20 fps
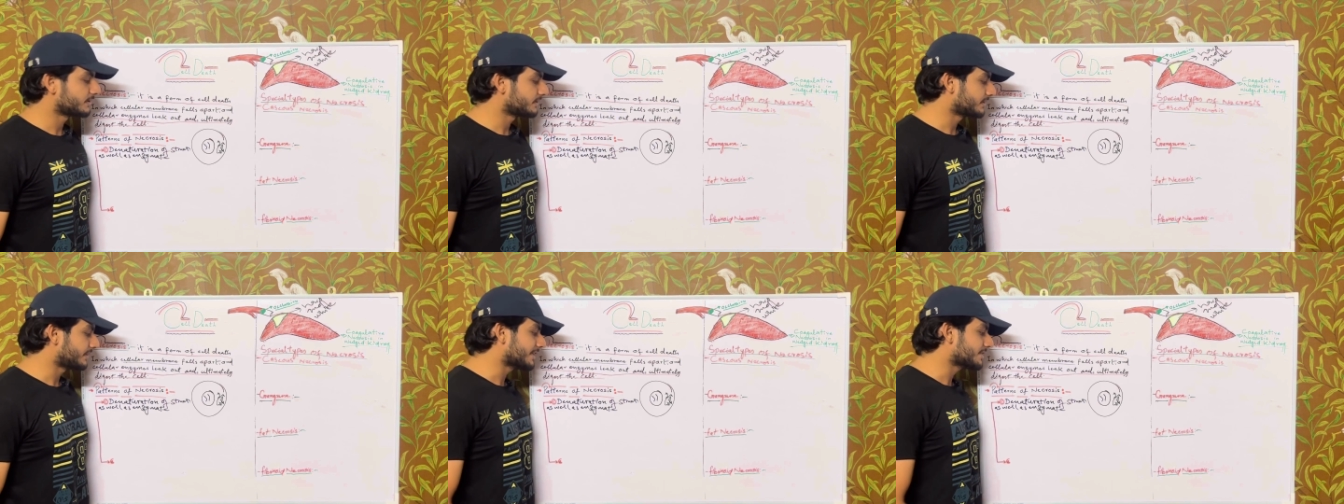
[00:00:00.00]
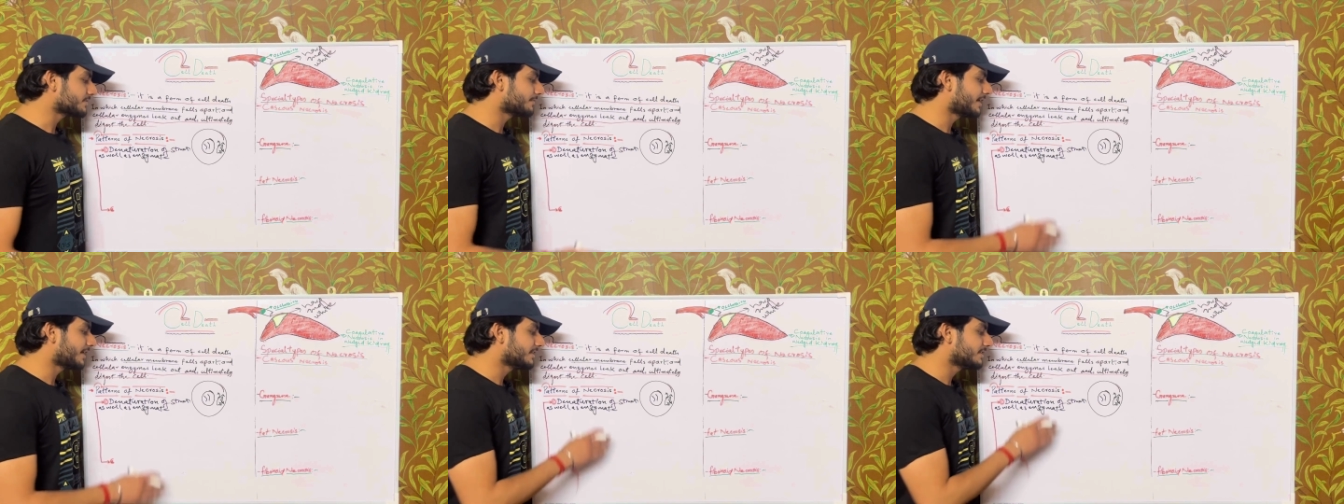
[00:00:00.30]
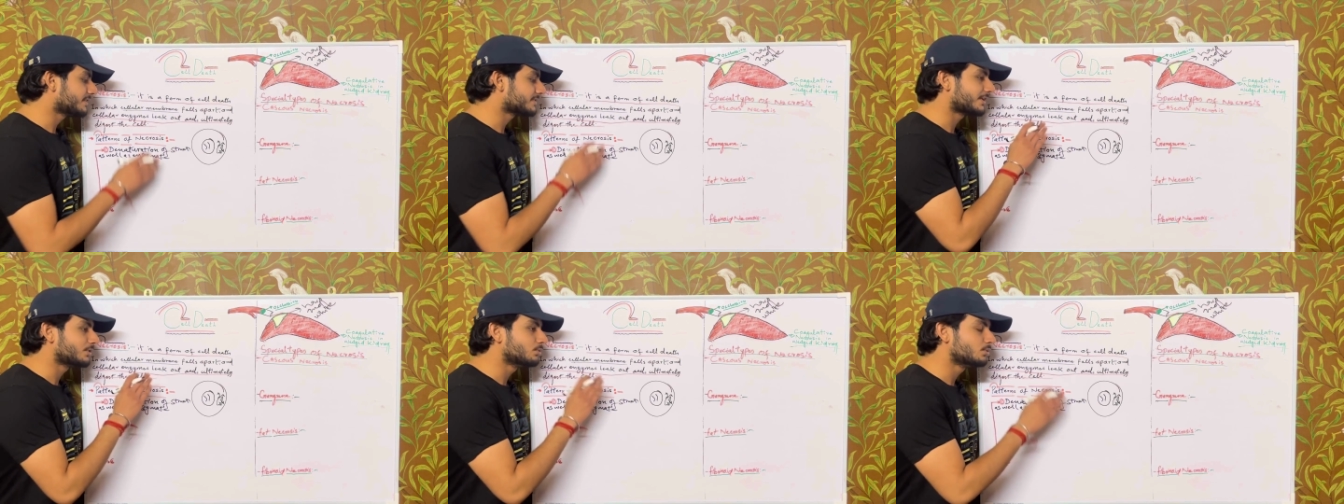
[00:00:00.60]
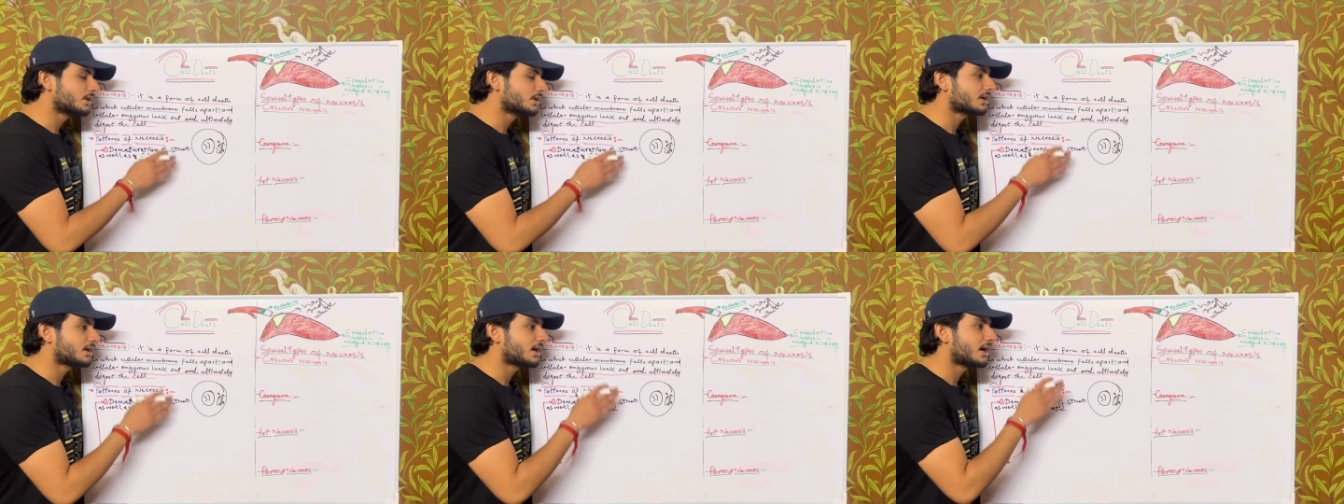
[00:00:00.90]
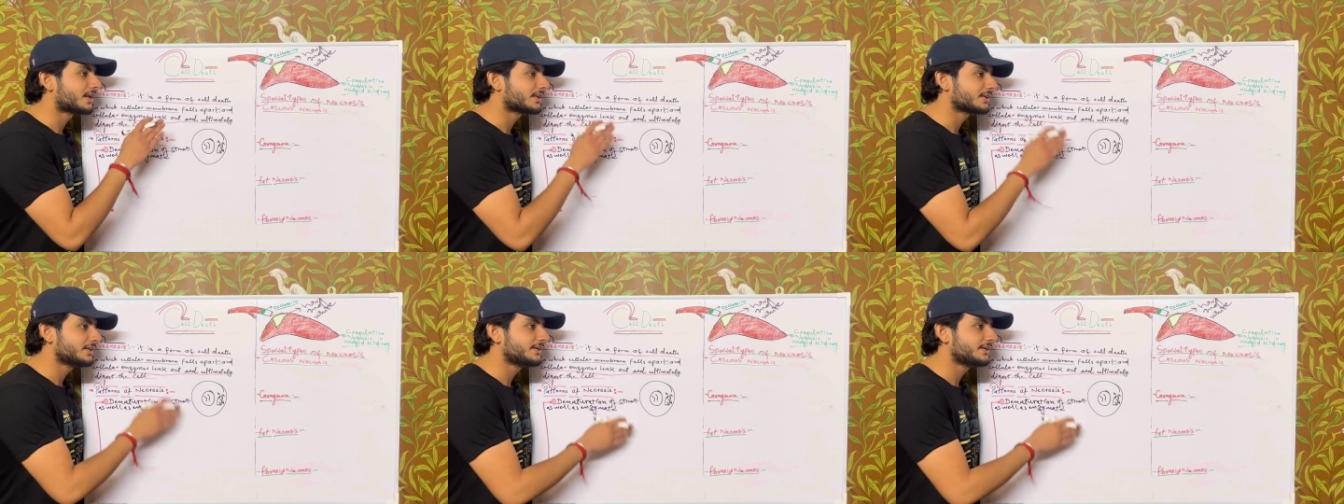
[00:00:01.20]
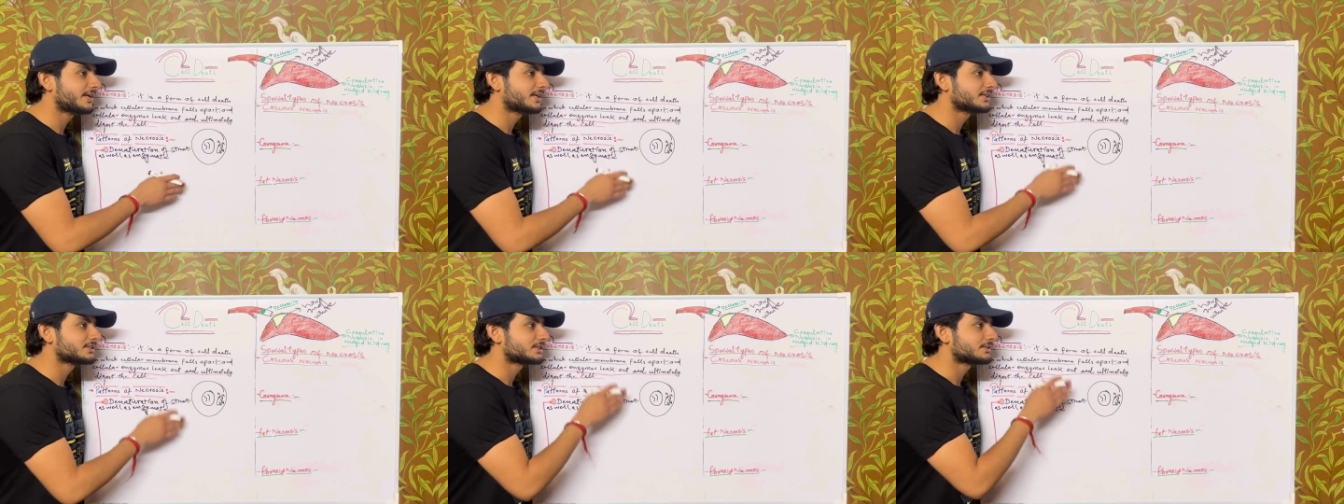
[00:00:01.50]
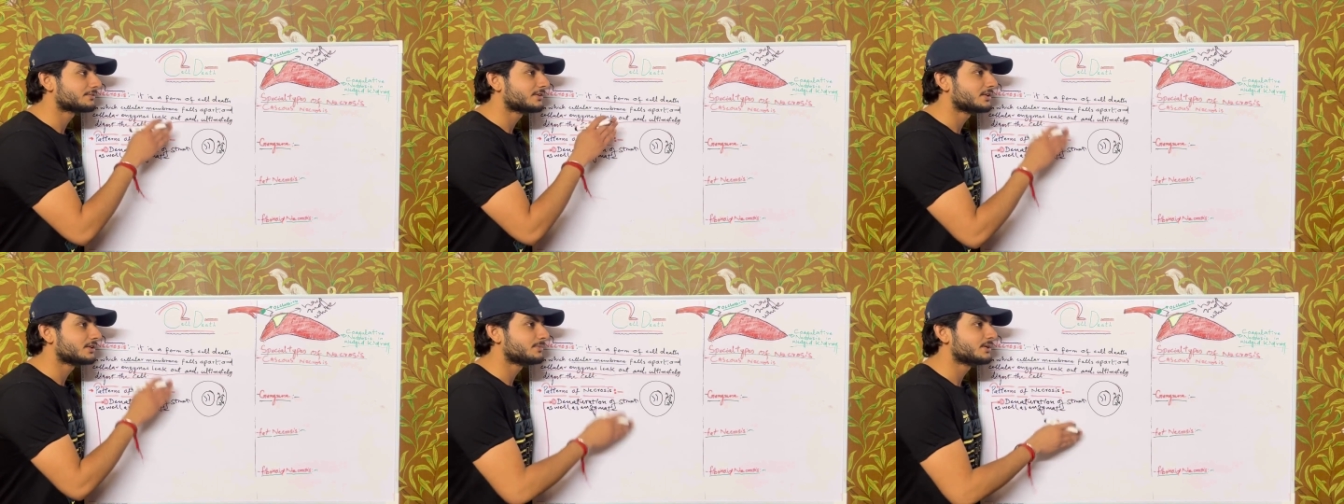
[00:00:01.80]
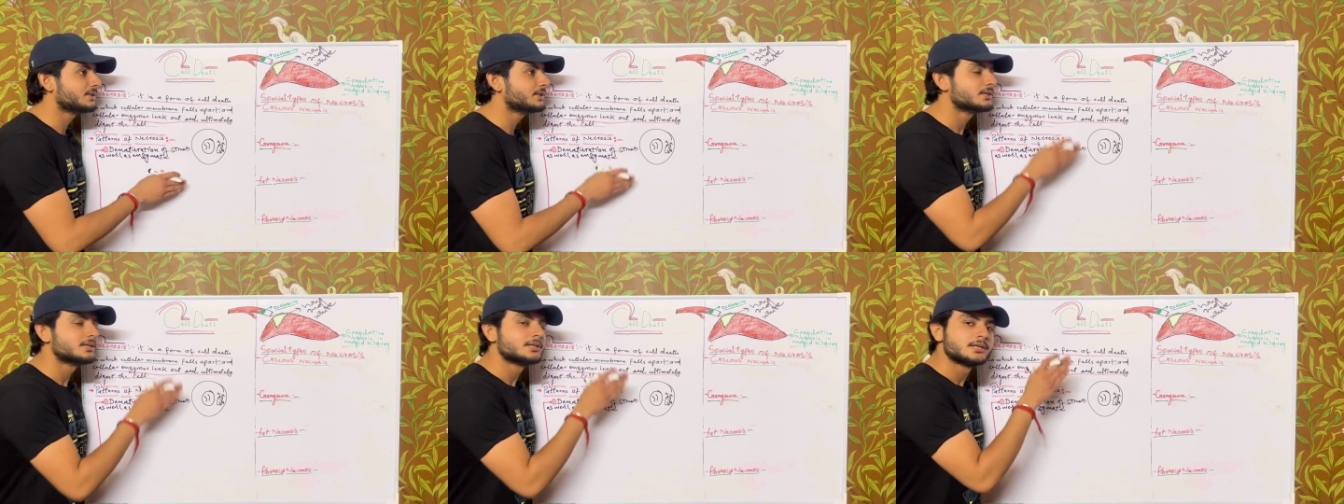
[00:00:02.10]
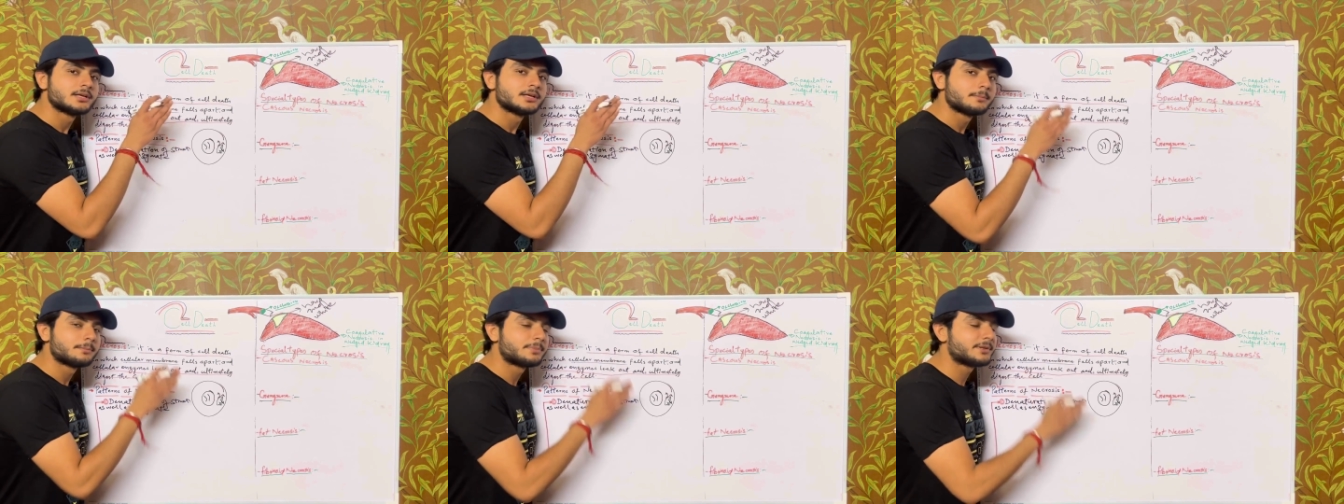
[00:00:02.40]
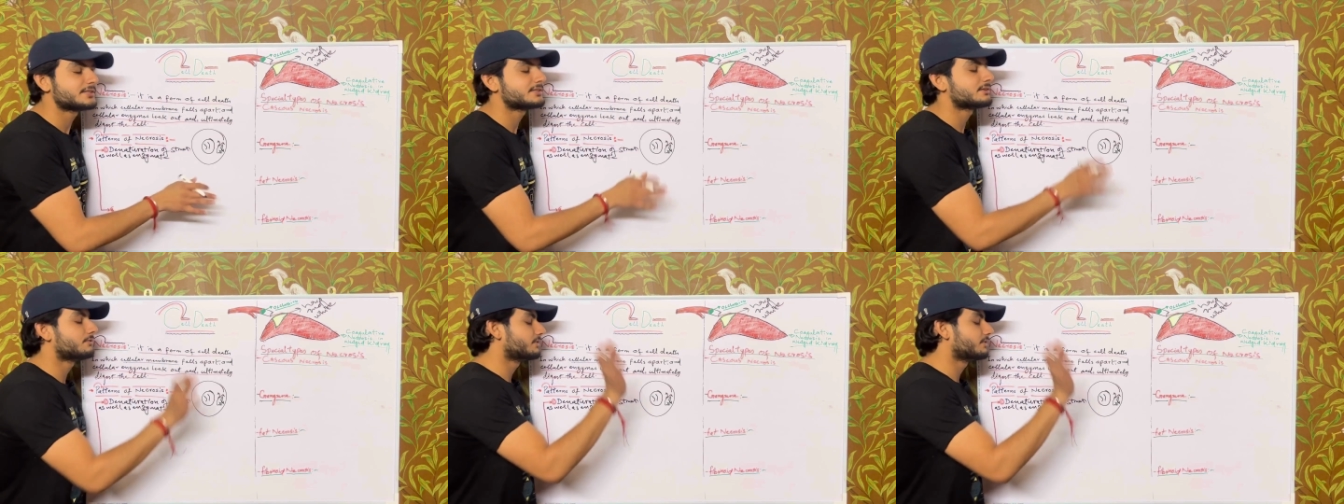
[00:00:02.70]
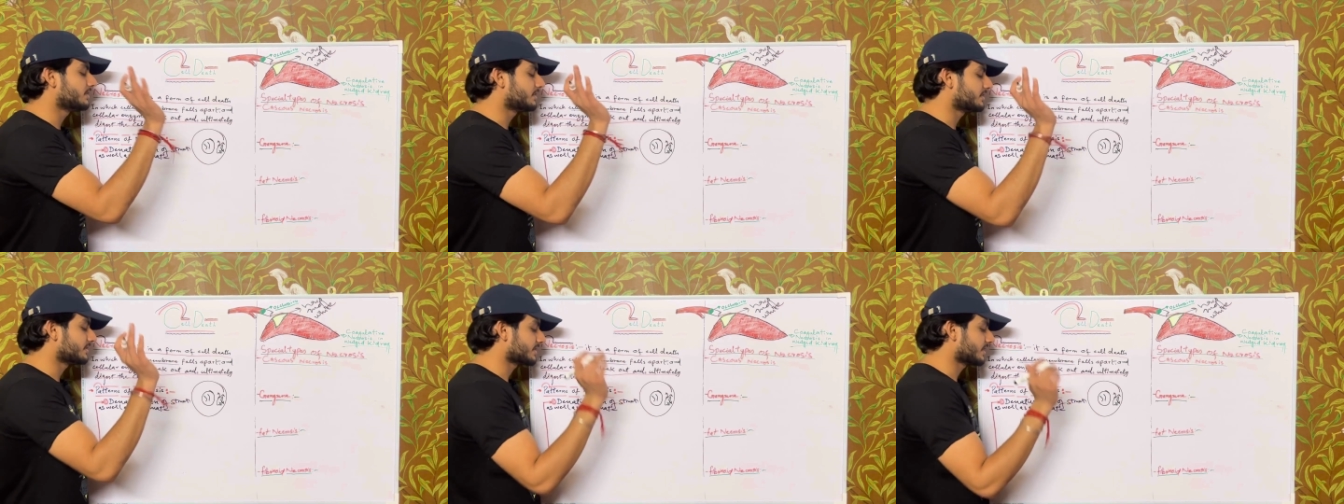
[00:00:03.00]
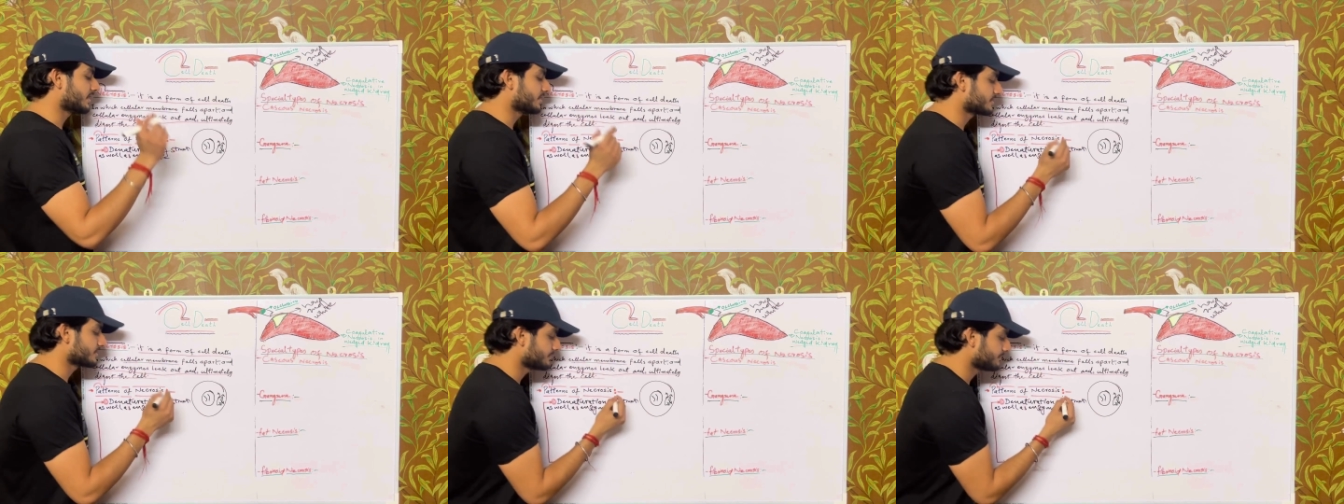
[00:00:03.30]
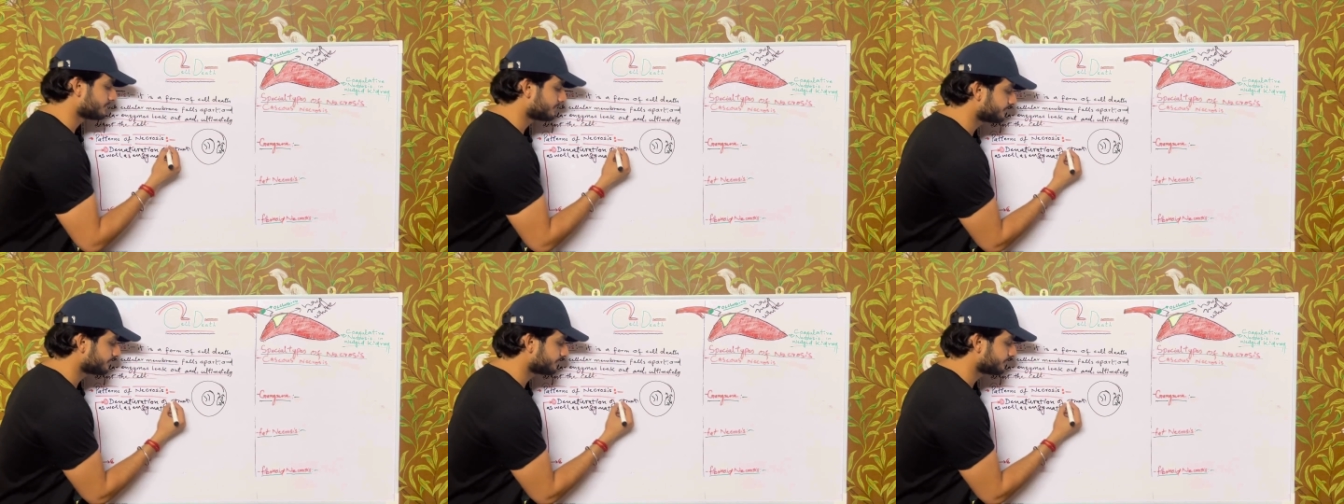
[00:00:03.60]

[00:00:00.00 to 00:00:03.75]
That's why the cellular architecture will be preserved in this case.